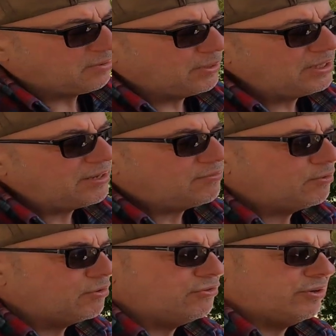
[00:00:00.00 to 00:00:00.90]
wind, of
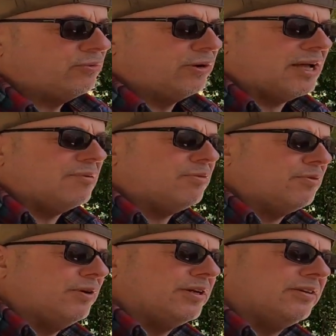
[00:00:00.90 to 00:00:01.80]
course, it will come
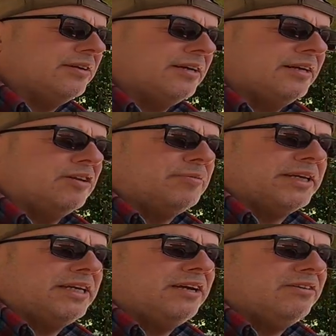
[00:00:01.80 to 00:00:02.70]
through it a little
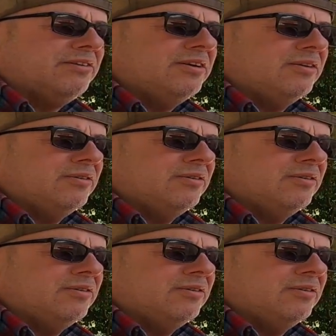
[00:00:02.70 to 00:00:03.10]
bit here,